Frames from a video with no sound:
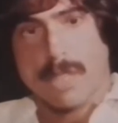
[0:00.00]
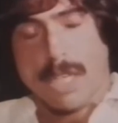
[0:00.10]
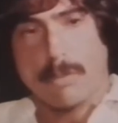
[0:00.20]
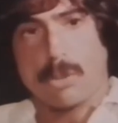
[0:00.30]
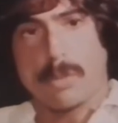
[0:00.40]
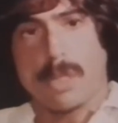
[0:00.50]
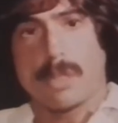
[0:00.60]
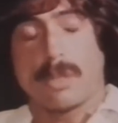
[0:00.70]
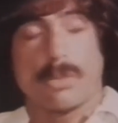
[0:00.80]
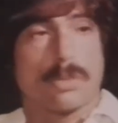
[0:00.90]
came to me,
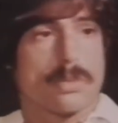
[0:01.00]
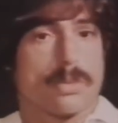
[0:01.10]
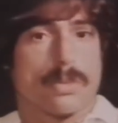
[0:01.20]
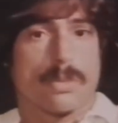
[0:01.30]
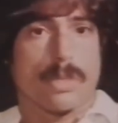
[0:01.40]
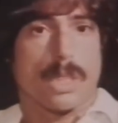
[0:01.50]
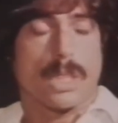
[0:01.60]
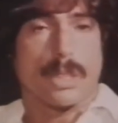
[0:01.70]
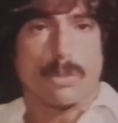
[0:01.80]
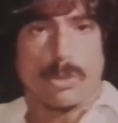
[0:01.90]

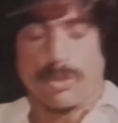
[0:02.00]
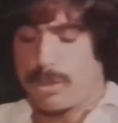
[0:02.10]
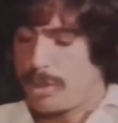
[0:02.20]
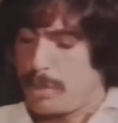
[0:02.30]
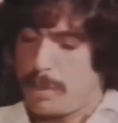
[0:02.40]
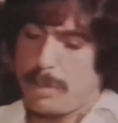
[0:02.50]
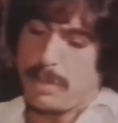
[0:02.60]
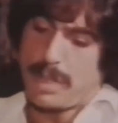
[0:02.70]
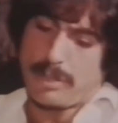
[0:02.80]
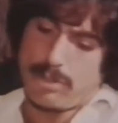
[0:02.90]
uh, referred to me
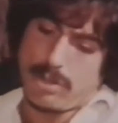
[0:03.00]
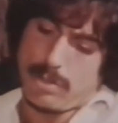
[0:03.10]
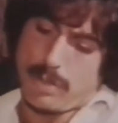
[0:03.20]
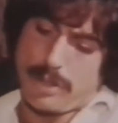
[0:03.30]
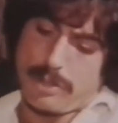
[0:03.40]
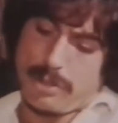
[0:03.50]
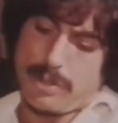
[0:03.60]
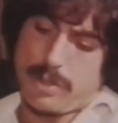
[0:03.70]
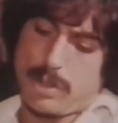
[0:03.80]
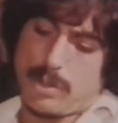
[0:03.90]
by another
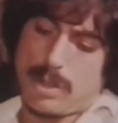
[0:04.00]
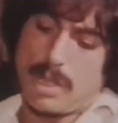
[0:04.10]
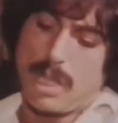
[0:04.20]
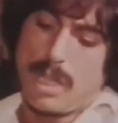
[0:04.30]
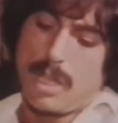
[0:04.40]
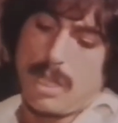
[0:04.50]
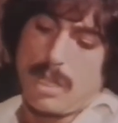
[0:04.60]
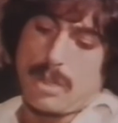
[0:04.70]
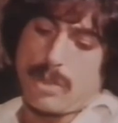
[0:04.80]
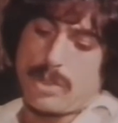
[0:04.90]
individual,
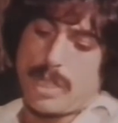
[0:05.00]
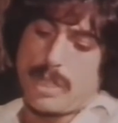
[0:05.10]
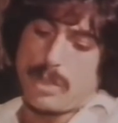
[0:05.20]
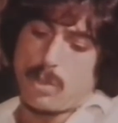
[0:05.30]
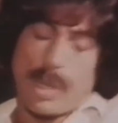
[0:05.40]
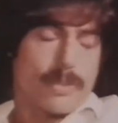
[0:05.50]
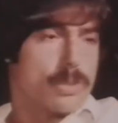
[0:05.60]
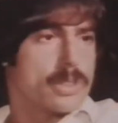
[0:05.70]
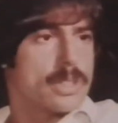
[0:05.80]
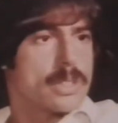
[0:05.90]
who said that his wife
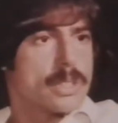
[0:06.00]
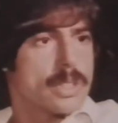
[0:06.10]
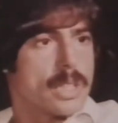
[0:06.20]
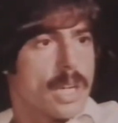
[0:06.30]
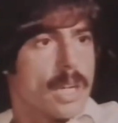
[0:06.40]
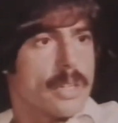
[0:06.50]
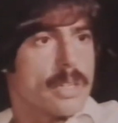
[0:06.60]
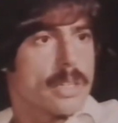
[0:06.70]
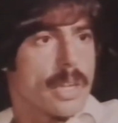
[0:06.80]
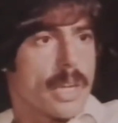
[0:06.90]
was in Synanon
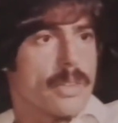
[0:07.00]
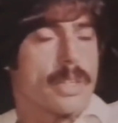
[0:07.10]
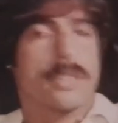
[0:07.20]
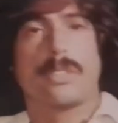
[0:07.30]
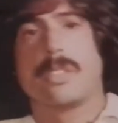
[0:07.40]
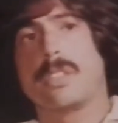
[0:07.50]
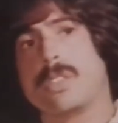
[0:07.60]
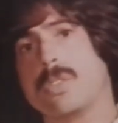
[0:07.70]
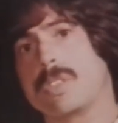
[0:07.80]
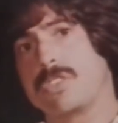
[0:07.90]
and that uh,
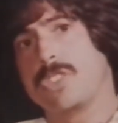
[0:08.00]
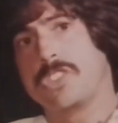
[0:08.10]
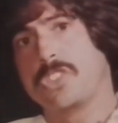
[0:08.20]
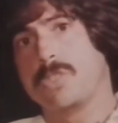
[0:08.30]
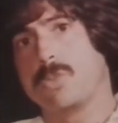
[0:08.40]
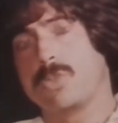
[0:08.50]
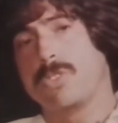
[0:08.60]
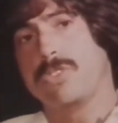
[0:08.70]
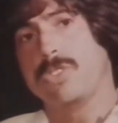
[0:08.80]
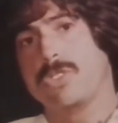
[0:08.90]
the organization was
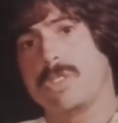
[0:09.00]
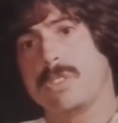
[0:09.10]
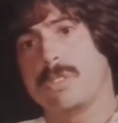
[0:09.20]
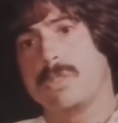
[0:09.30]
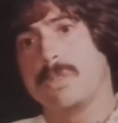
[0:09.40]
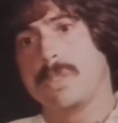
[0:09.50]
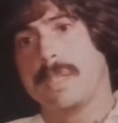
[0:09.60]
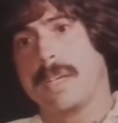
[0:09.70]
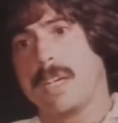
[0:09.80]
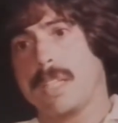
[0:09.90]
refusing to
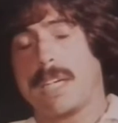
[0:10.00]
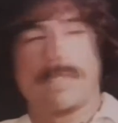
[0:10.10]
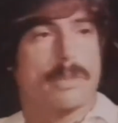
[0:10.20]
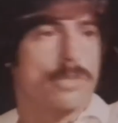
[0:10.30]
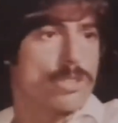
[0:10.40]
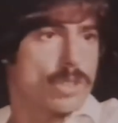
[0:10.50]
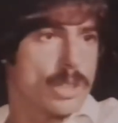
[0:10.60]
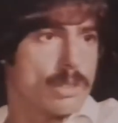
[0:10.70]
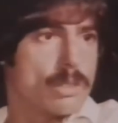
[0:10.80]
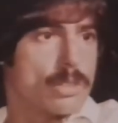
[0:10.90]
allow him to
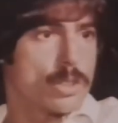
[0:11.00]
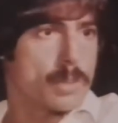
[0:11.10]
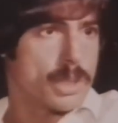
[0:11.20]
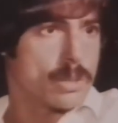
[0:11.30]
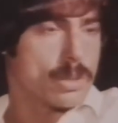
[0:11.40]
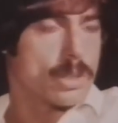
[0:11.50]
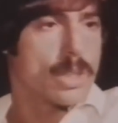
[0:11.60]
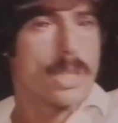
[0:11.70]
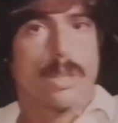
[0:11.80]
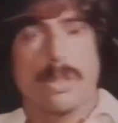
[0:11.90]
see her, speak to
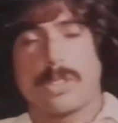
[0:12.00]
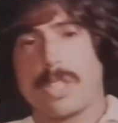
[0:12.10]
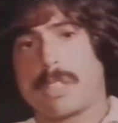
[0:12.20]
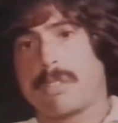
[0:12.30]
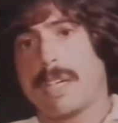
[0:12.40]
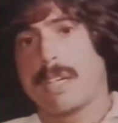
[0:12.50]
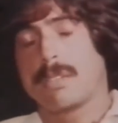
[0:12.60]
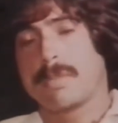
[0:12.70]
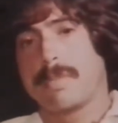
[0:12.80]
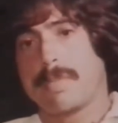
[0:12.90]
her, or take her out.